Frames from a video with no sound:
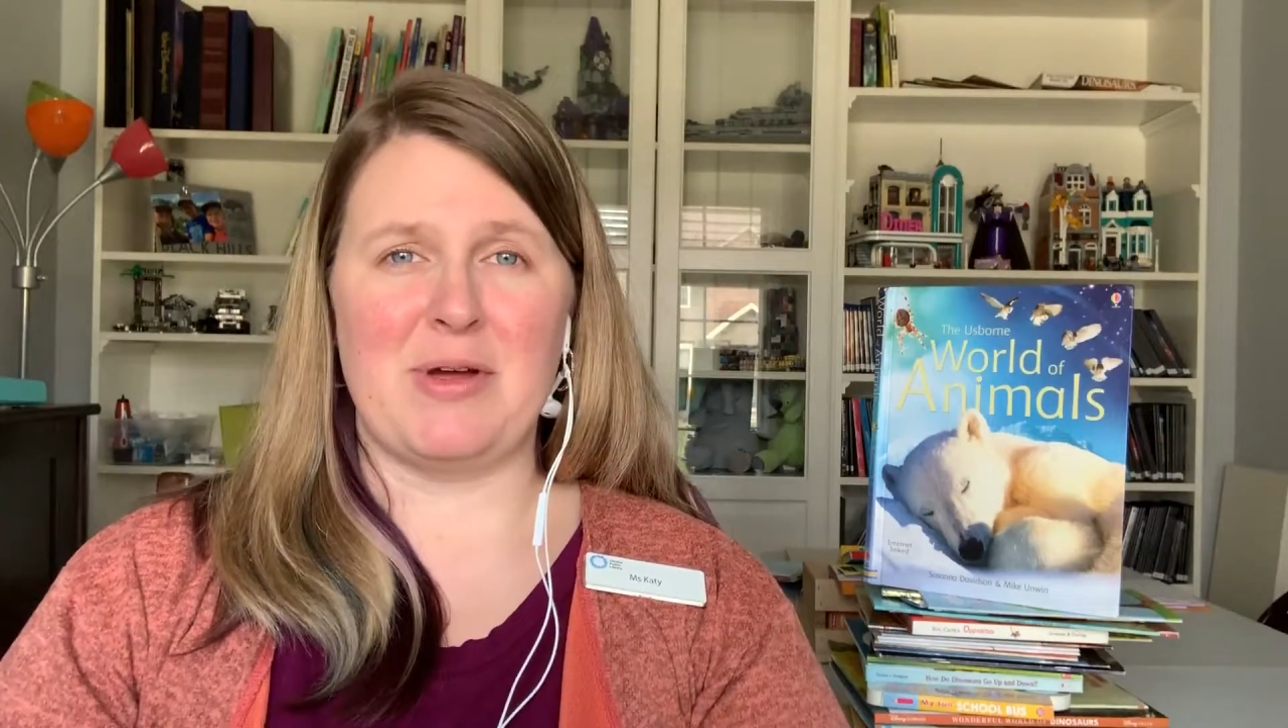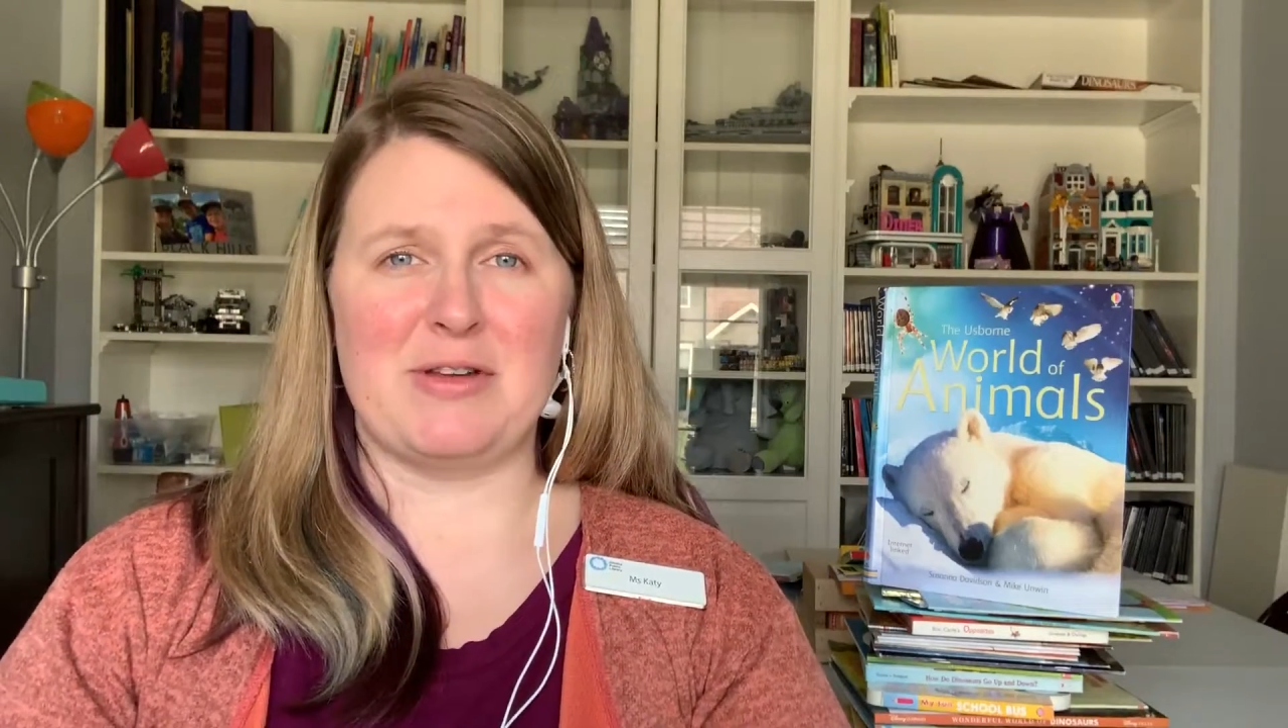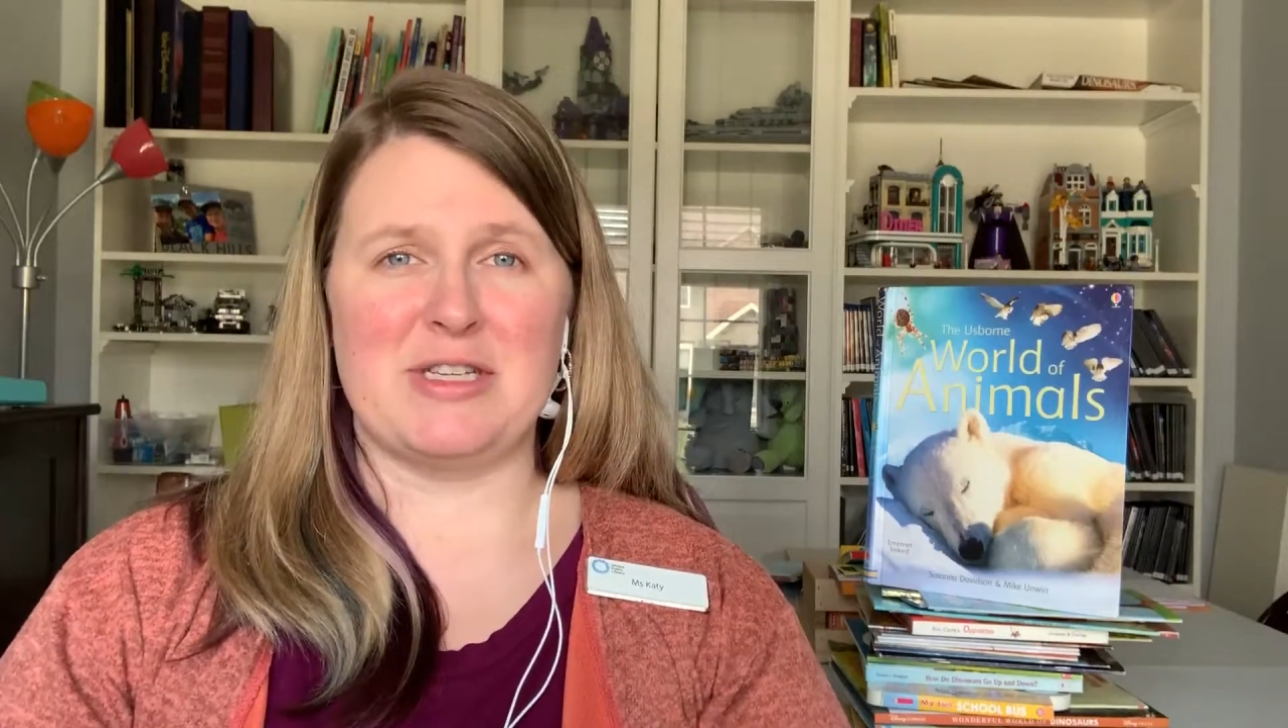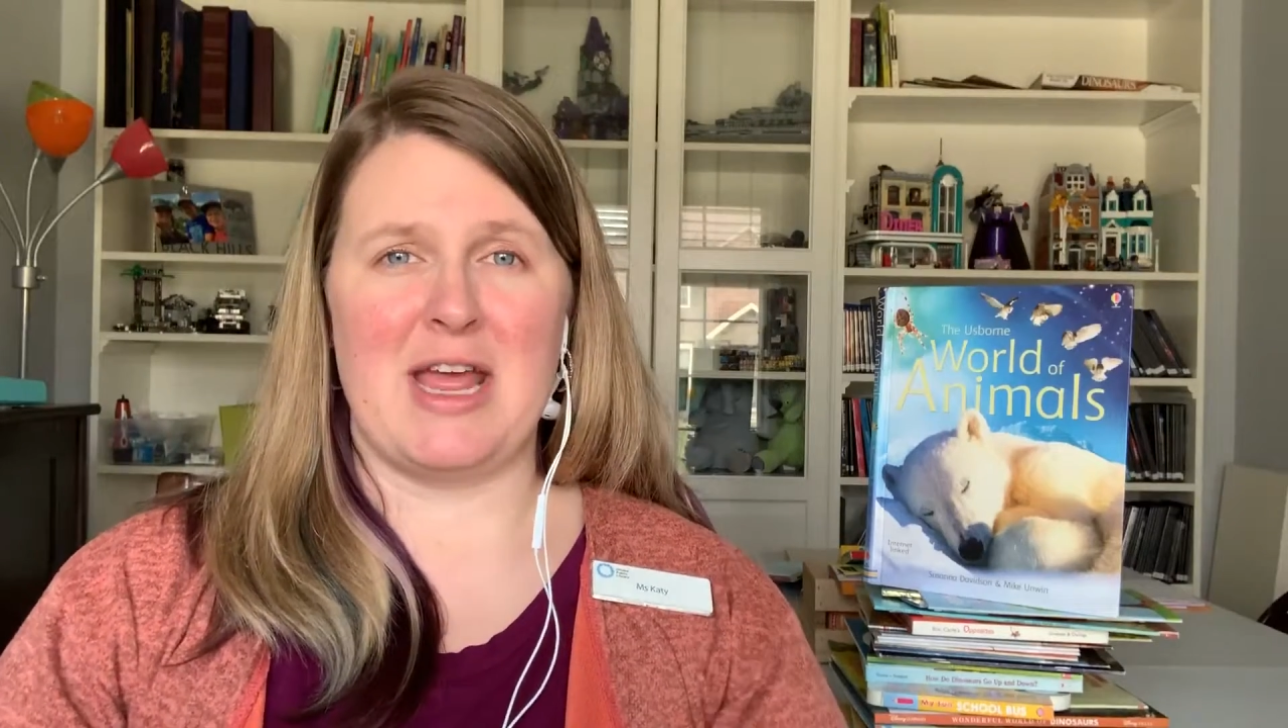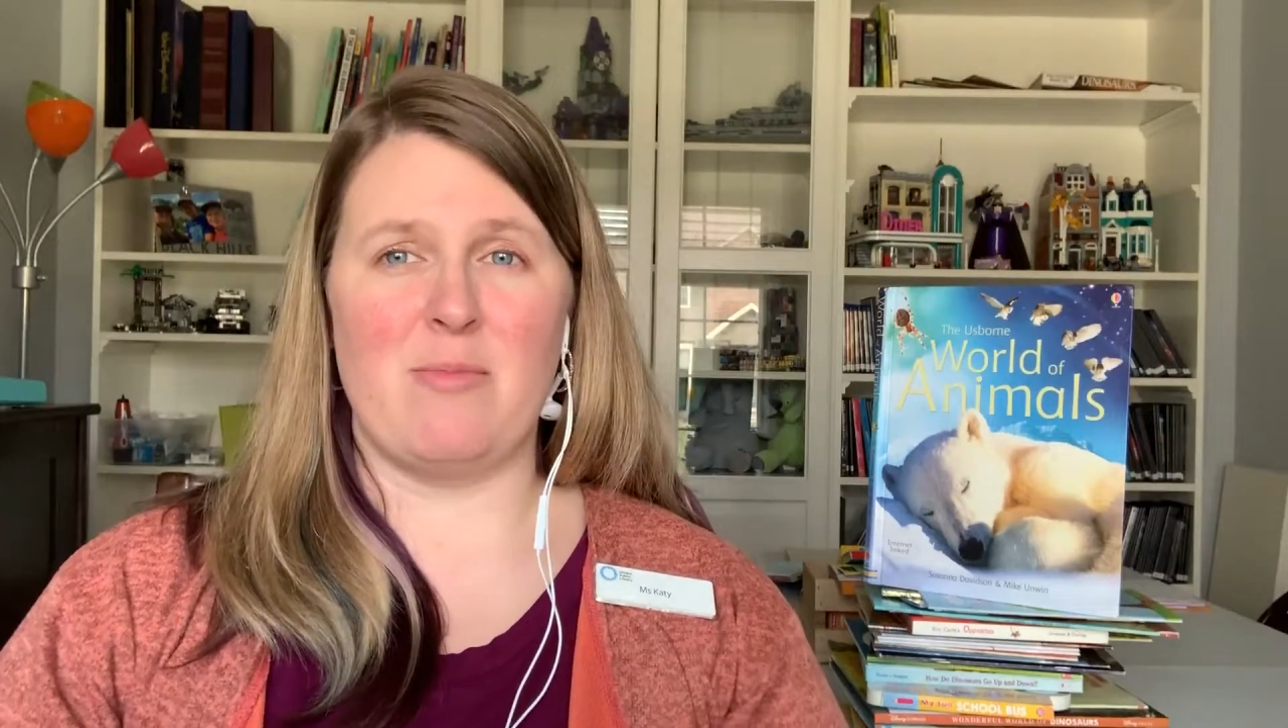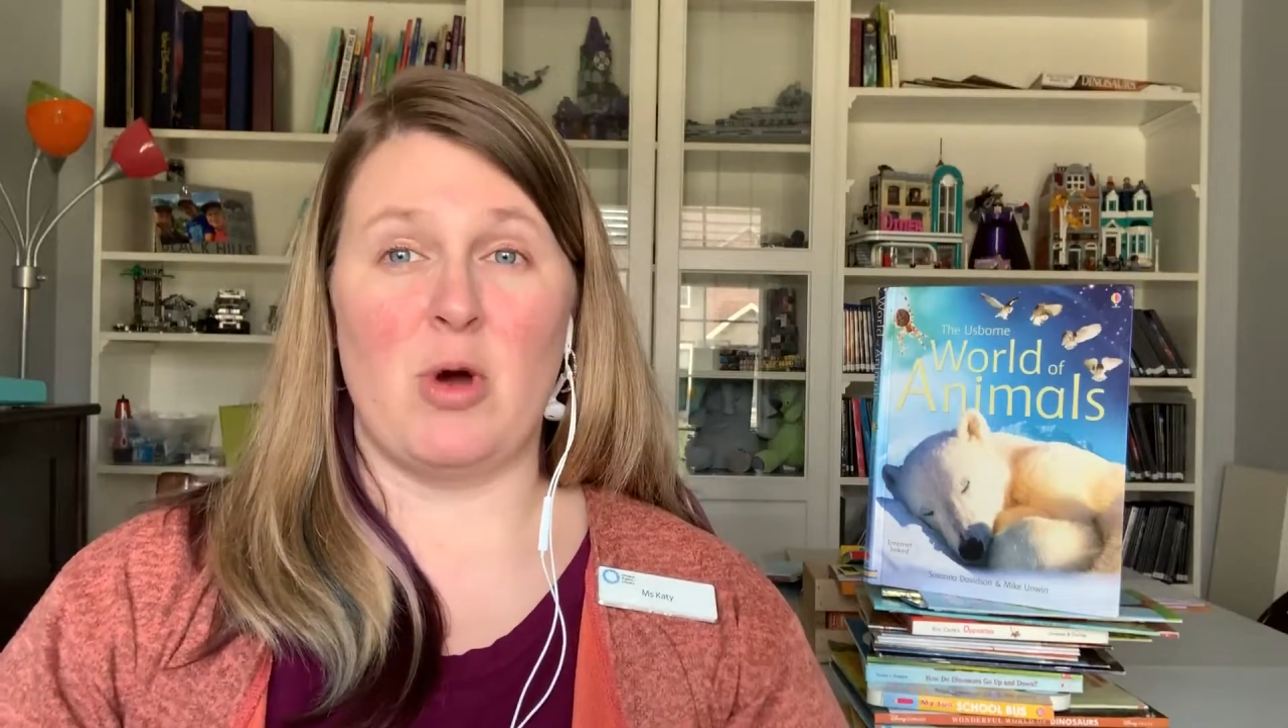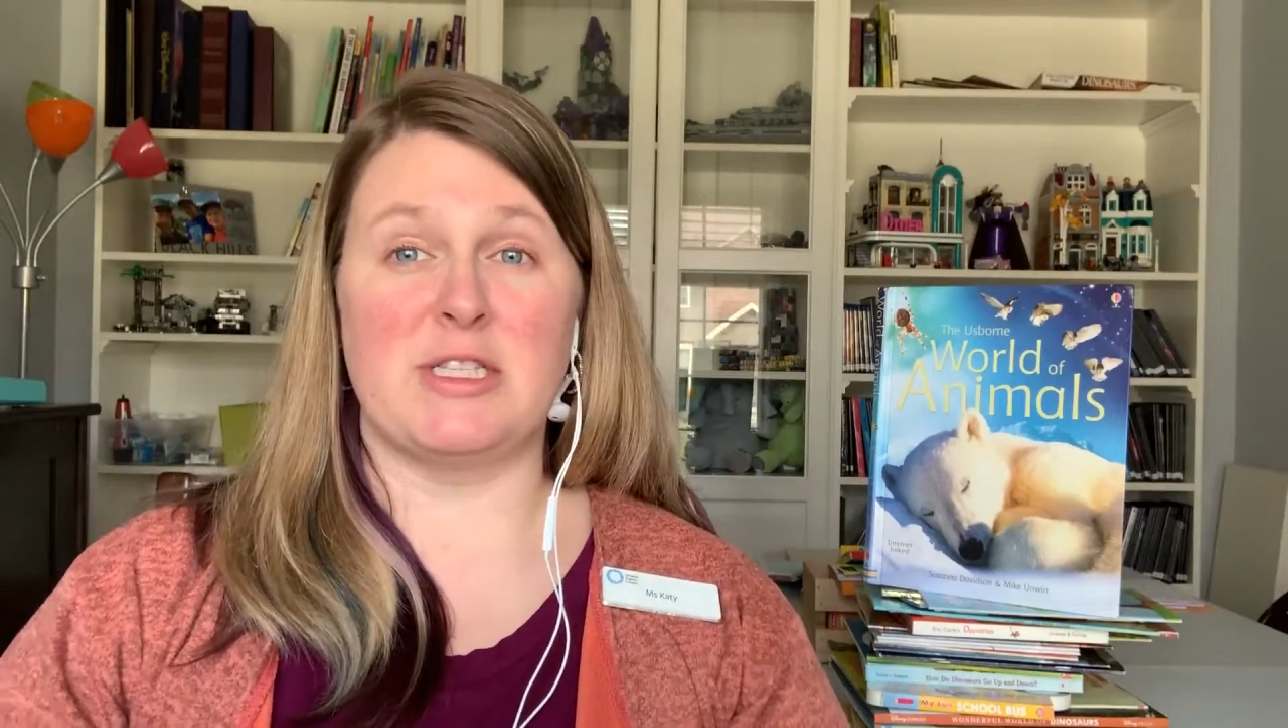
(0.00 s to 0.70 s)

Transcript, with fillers: brother's name